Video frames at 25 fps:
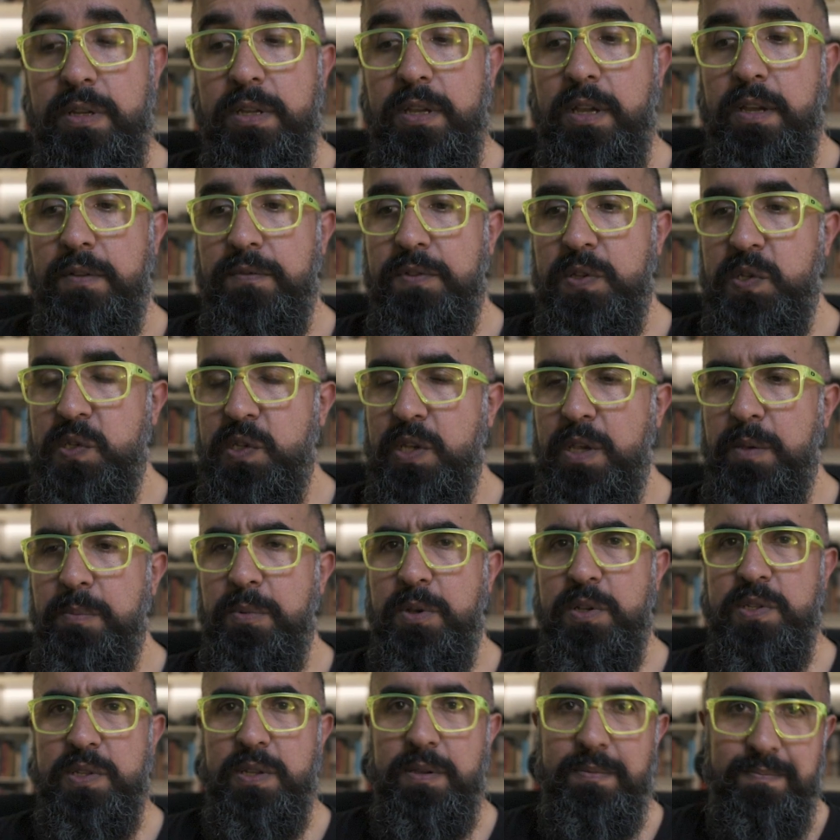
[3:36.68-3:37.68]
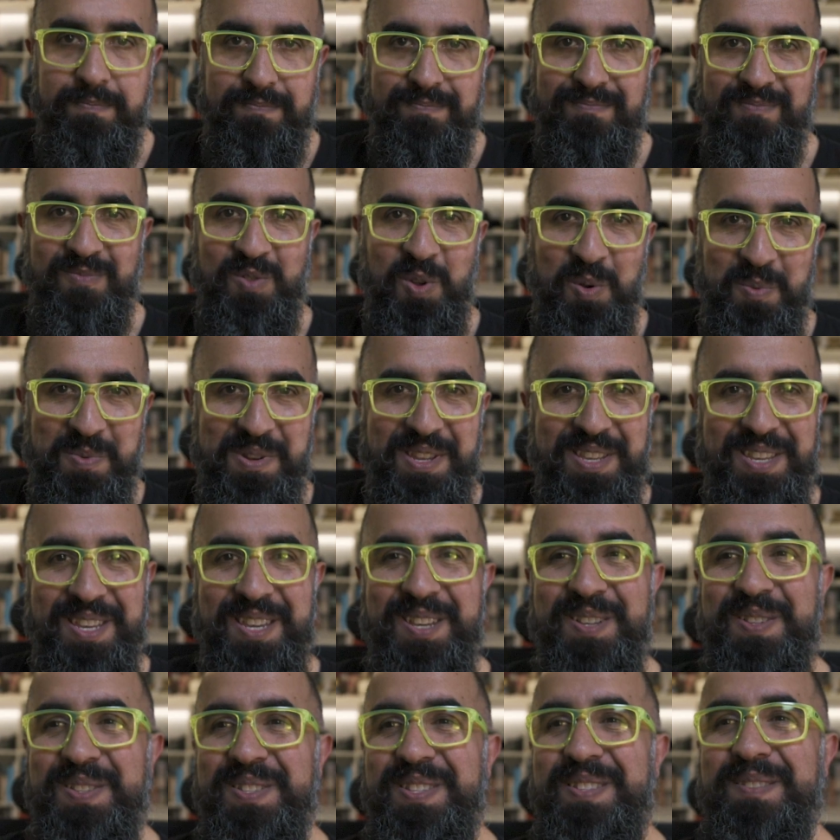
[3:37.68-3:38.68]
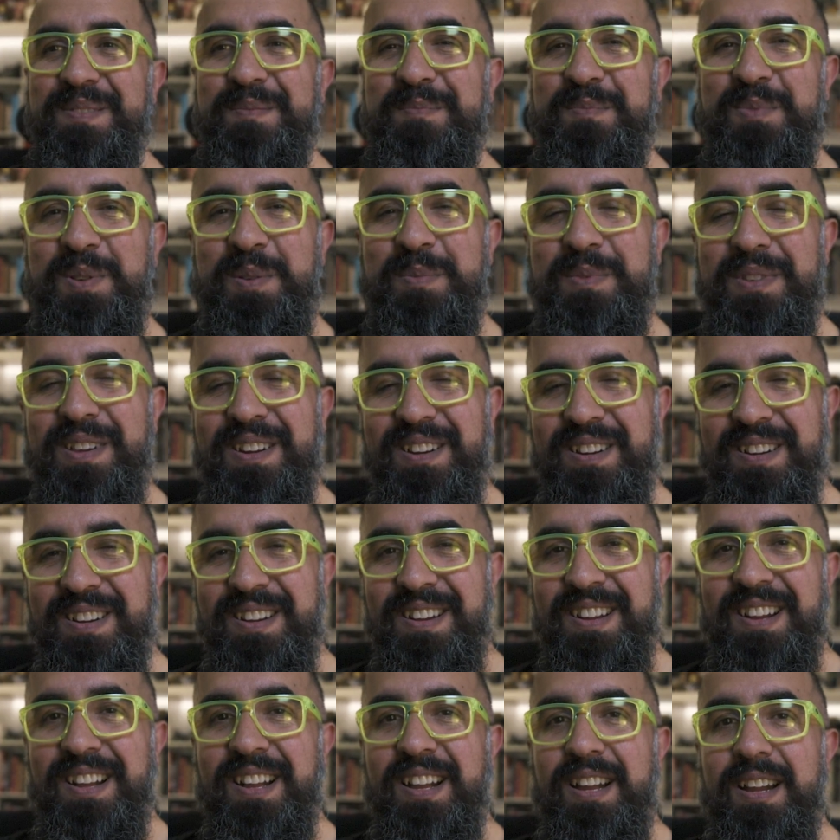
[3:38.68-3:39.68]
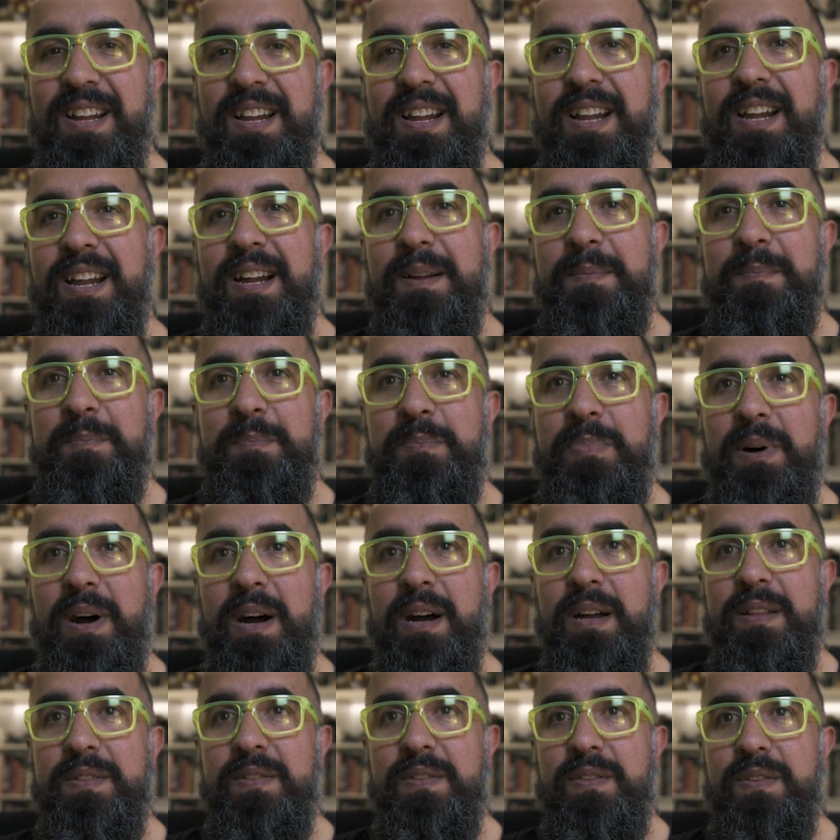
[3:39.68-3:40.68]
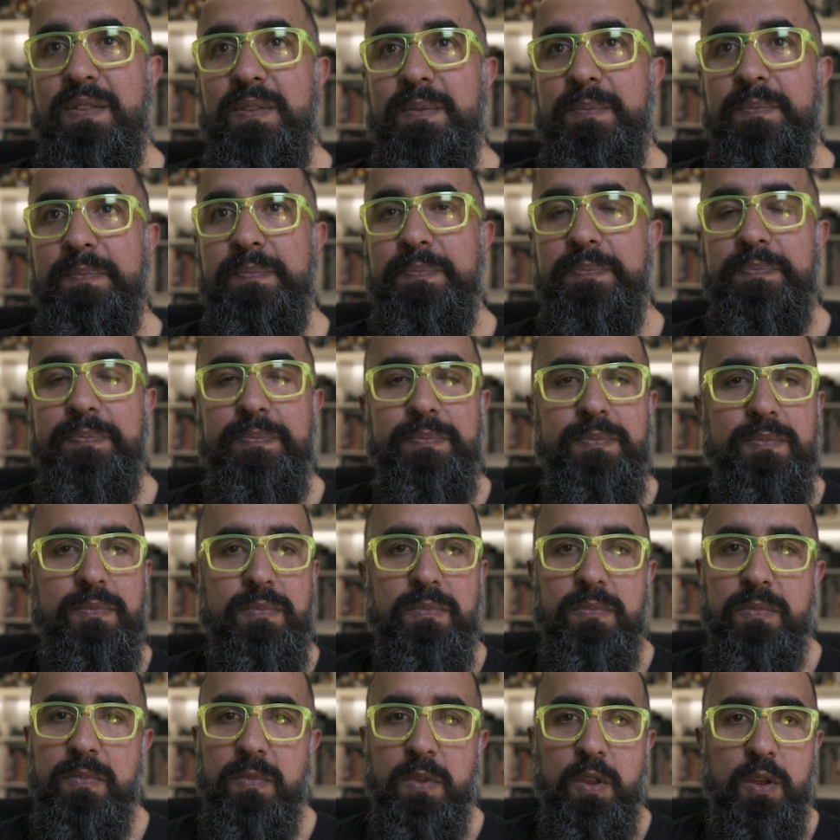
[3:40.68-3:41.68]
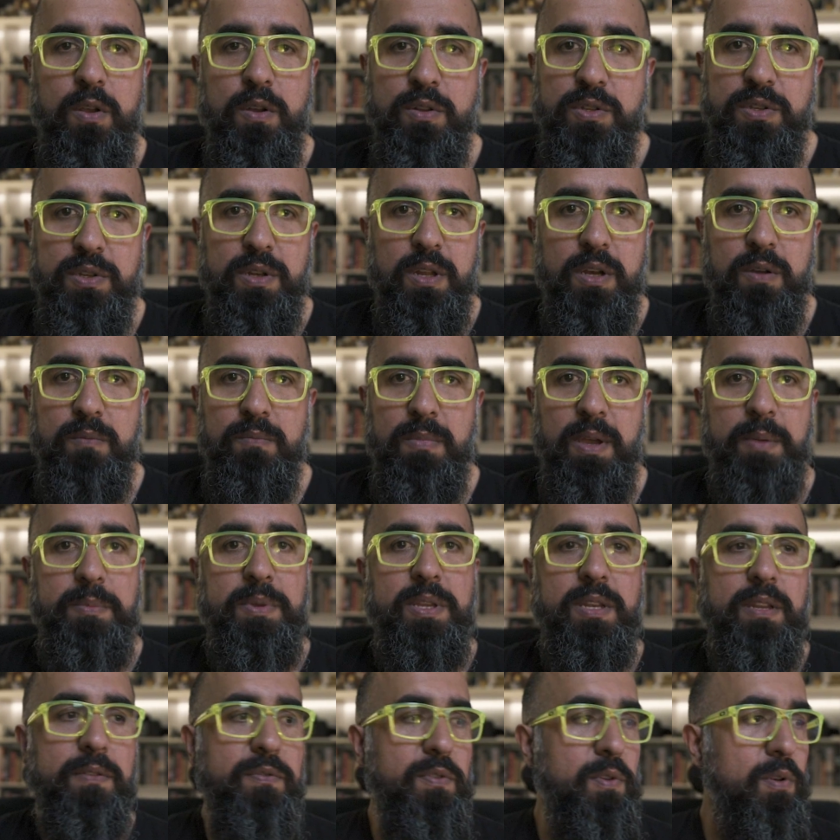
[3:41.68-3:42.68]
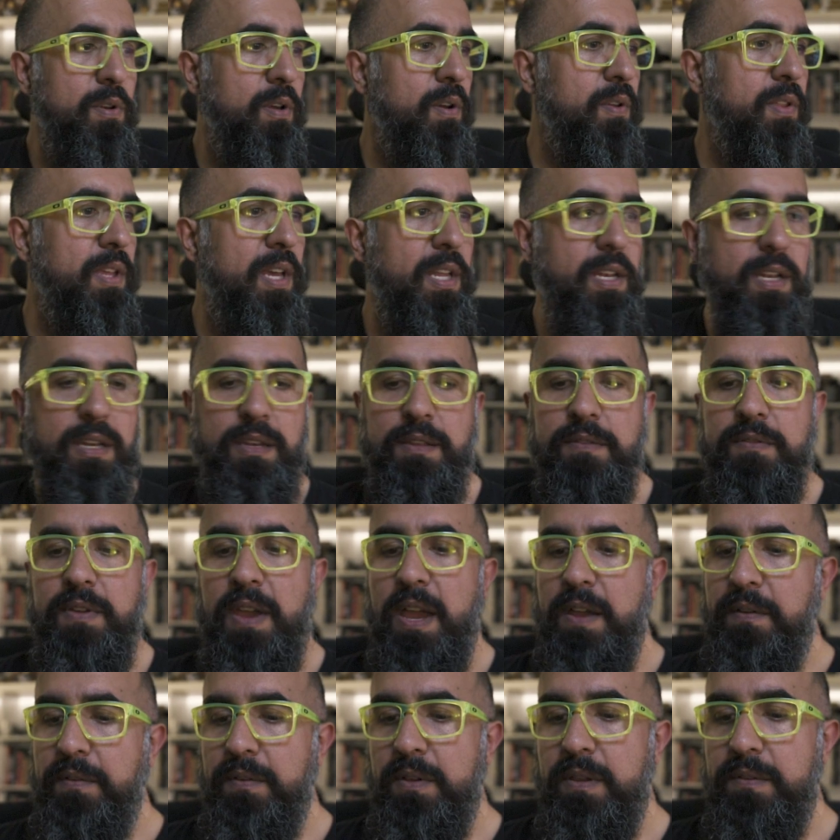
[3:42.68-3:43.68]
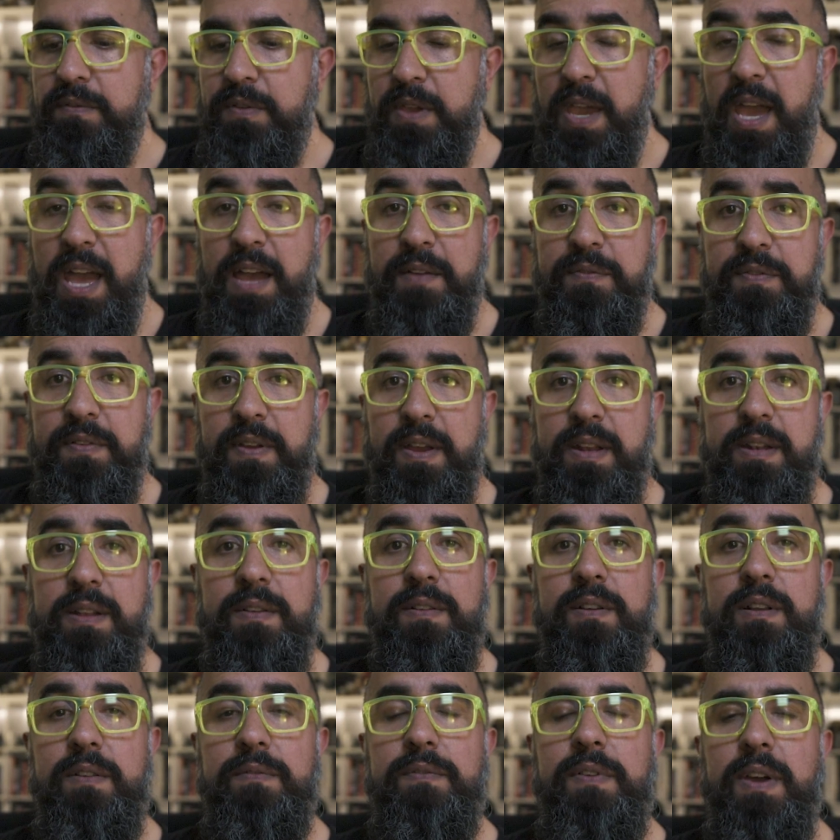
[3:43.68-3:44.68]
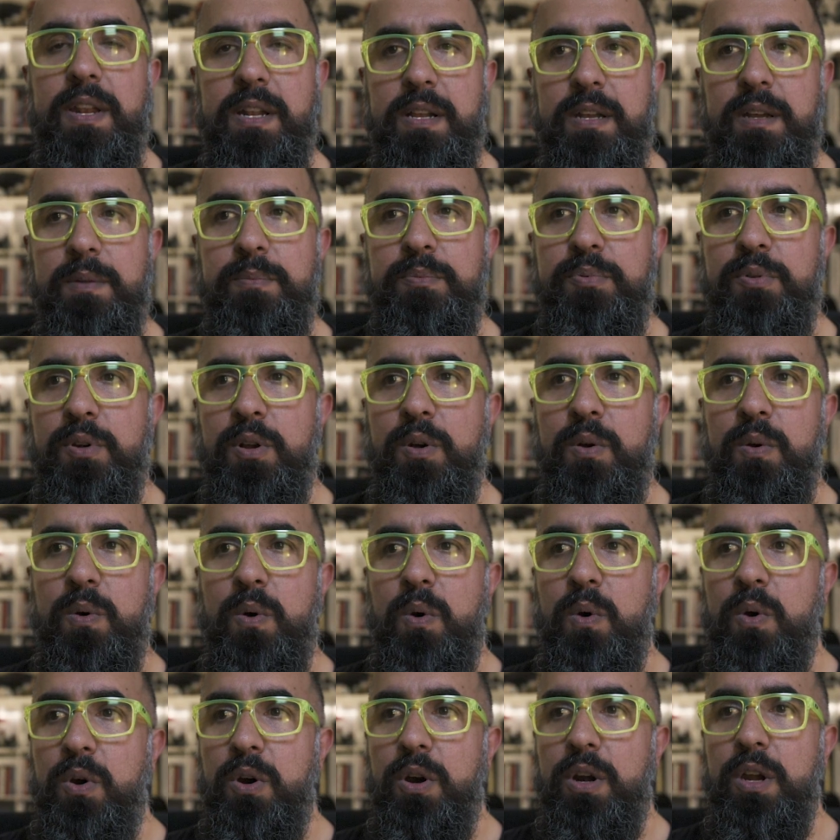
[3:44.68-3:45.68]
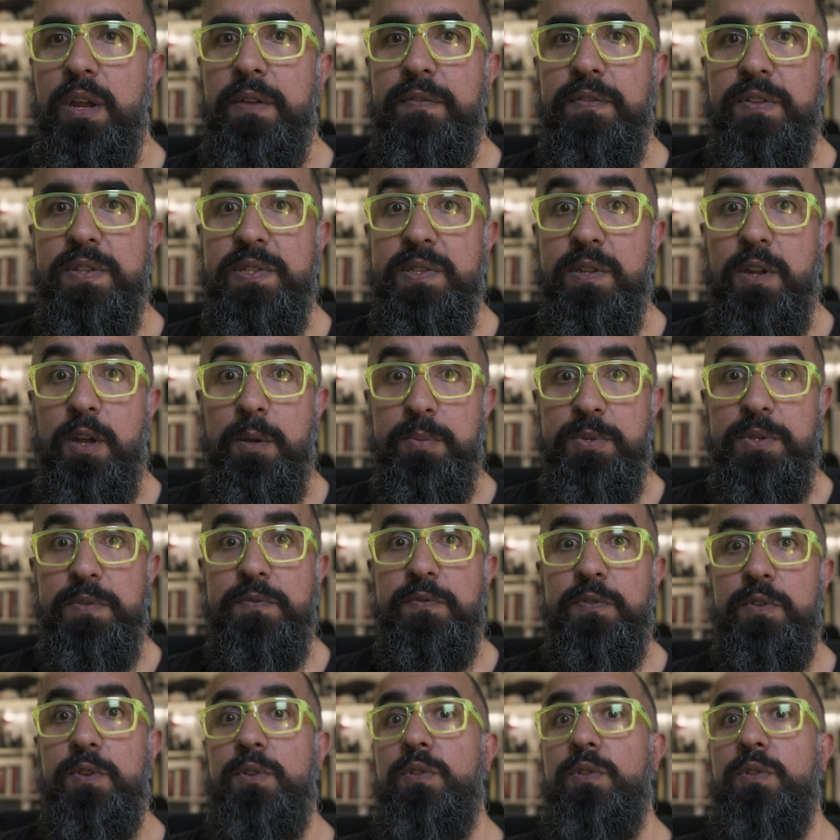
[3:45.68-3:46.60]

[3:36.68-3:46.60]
I have to say, because I've only used Premiere. But good to know. I mean, if you know that, and if you have kind of Final Cut Pro, or if it's an option for you